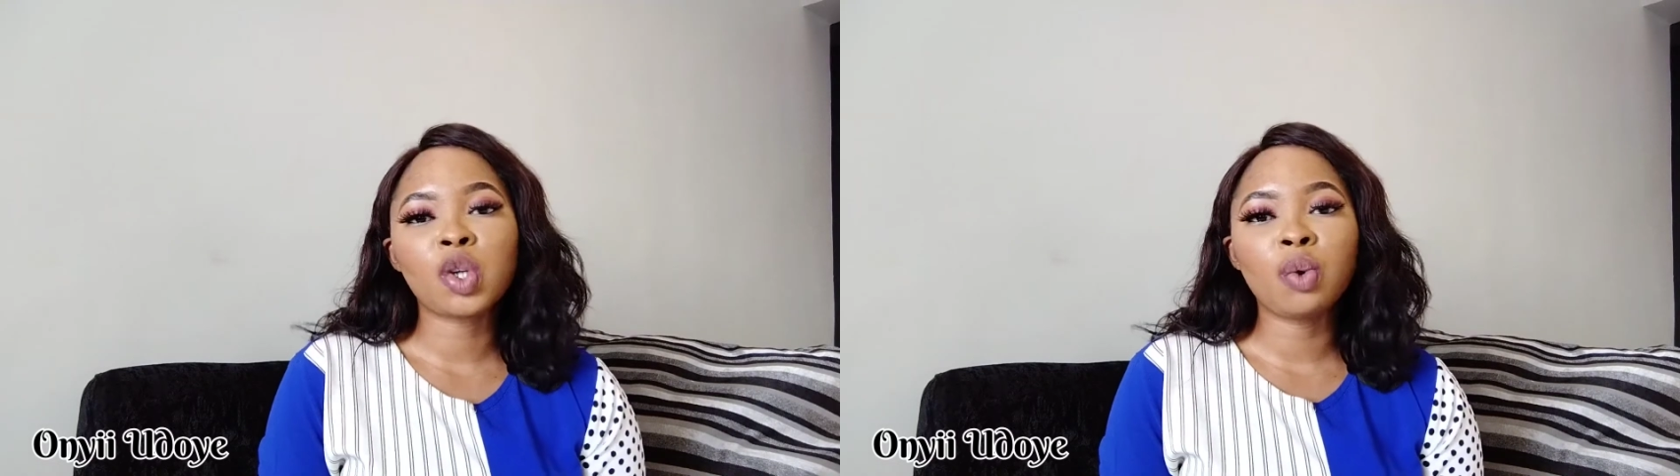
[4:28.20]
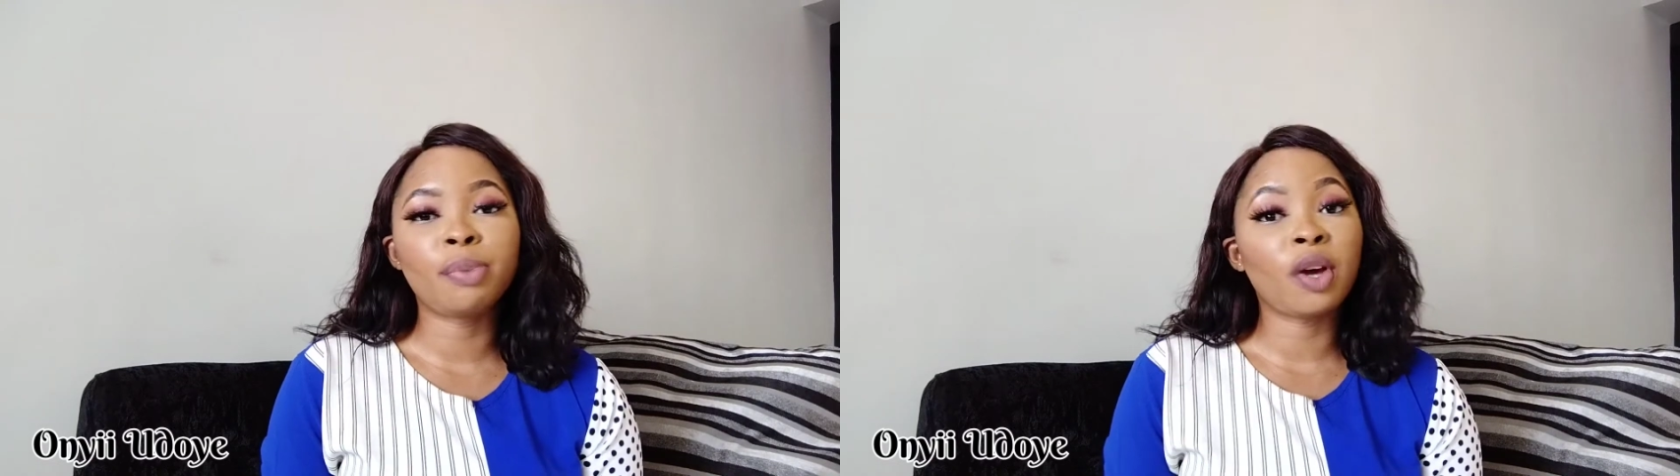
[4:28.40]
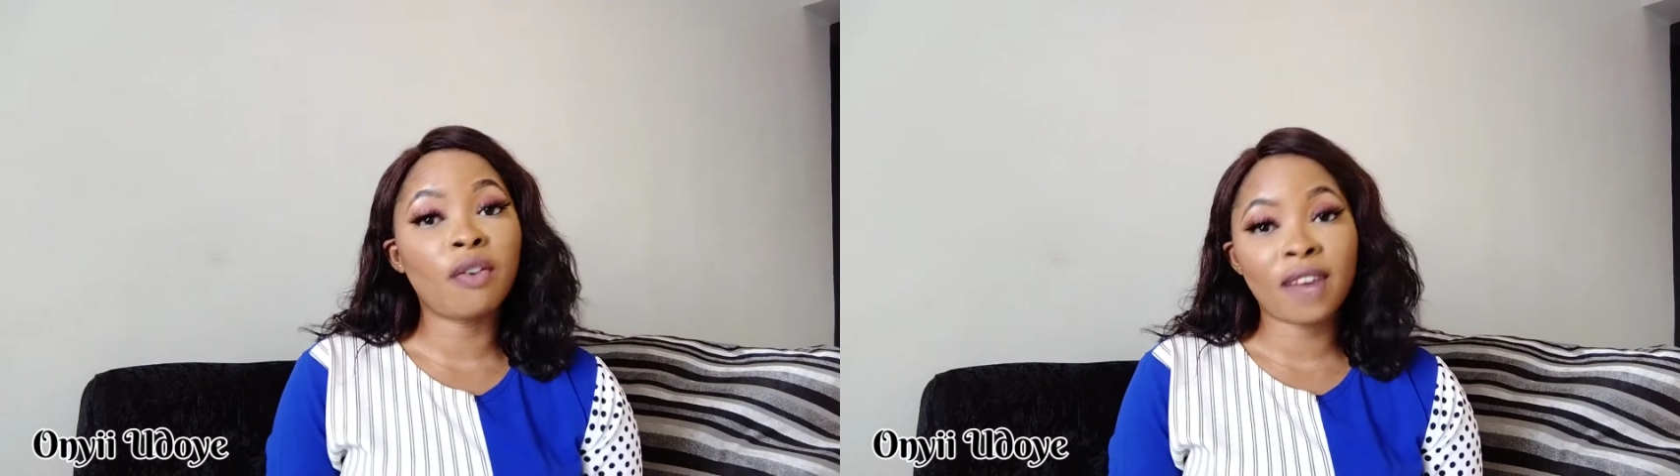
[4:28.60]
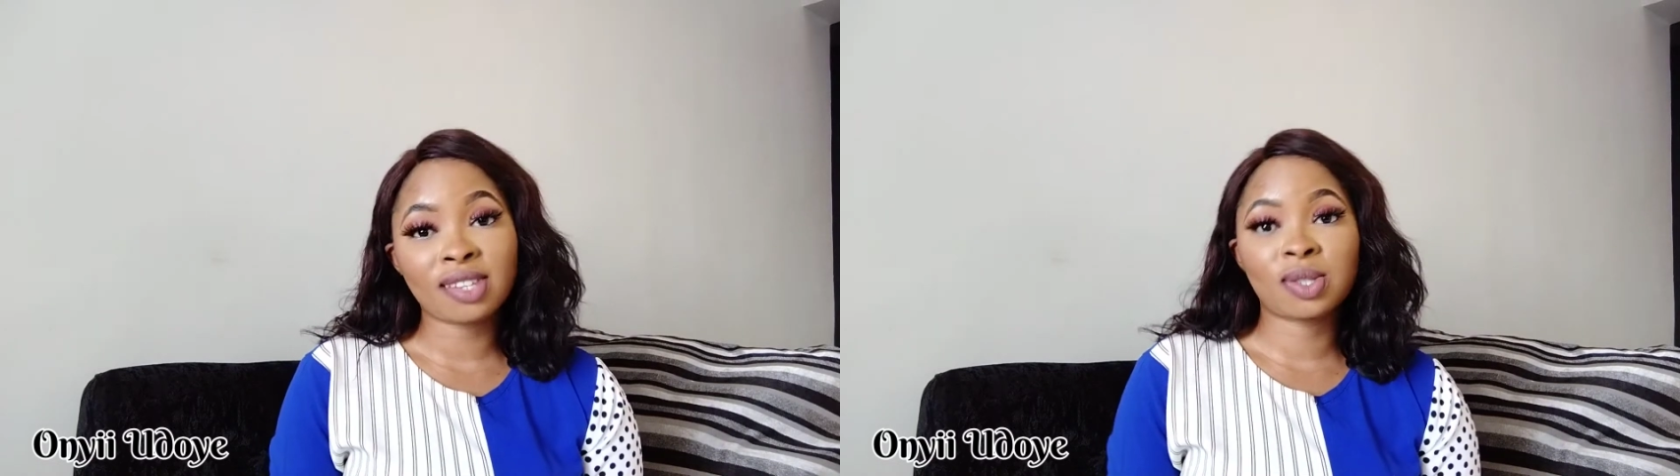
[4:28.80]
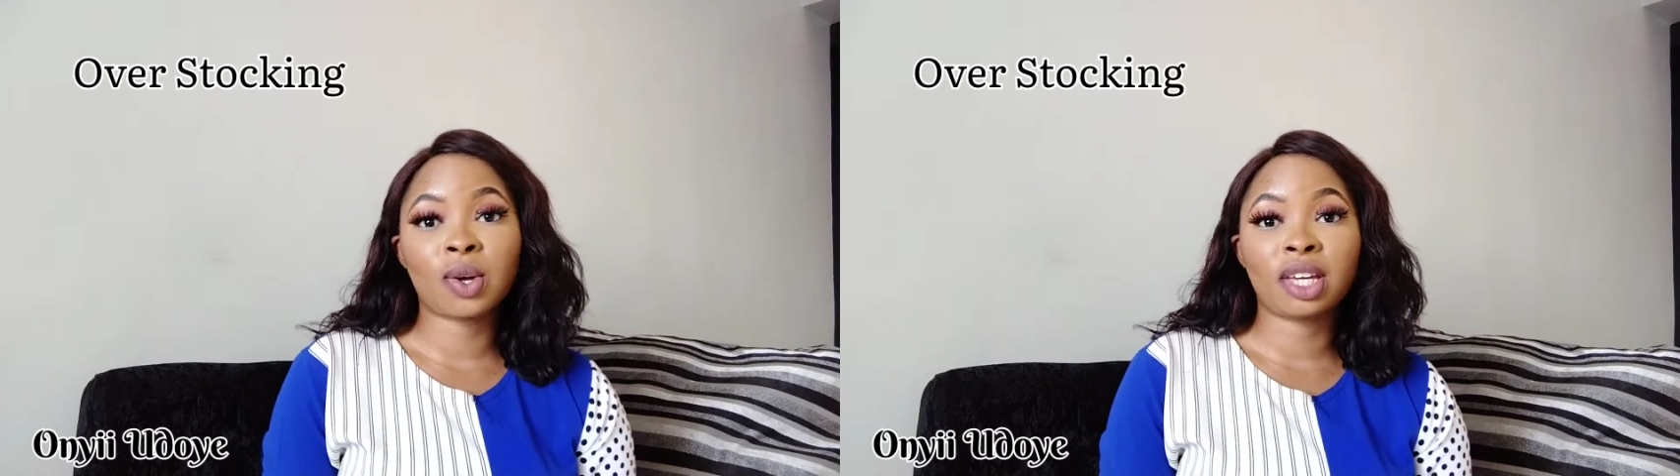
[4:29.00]
will be
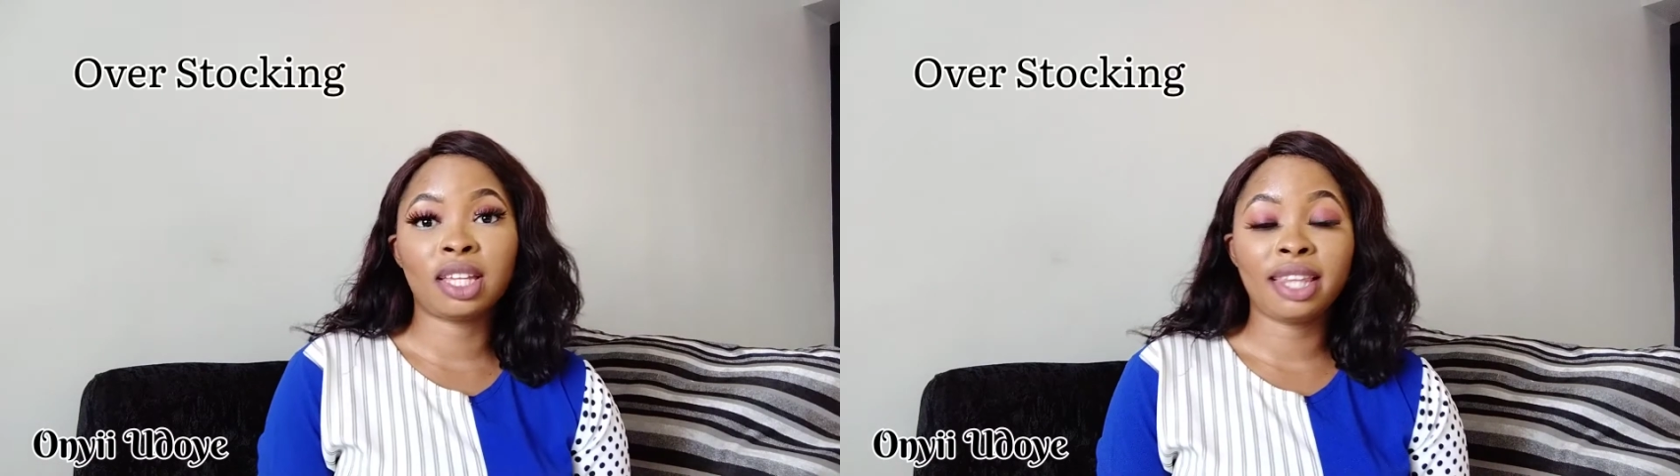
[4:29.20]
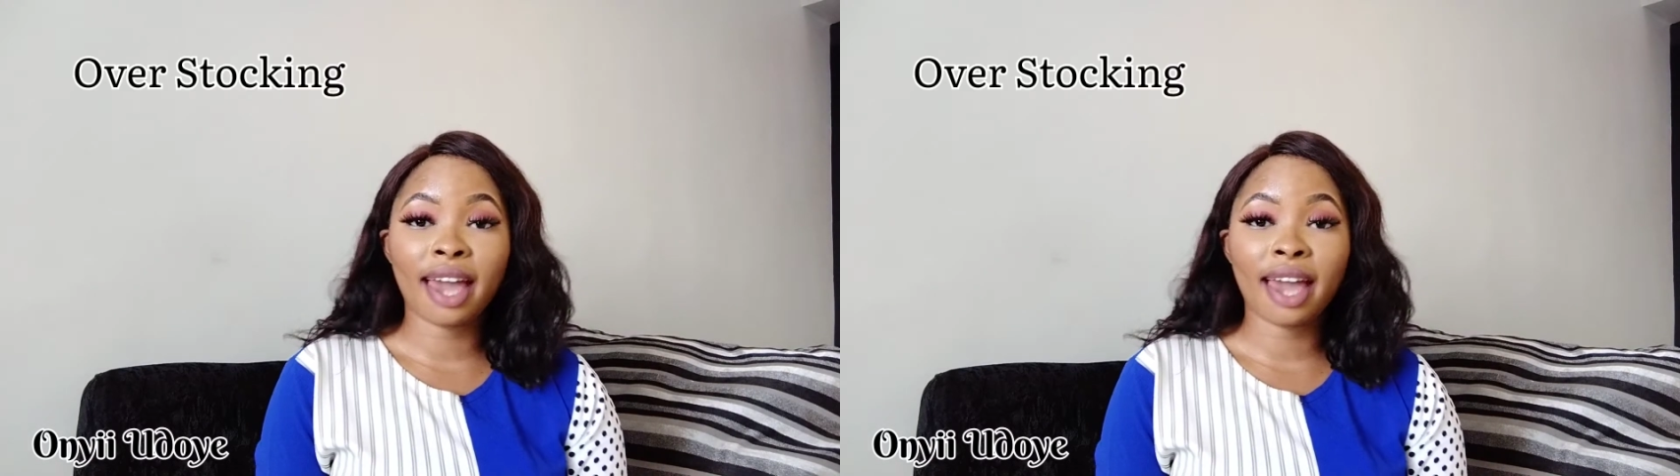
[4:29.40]
overstocking.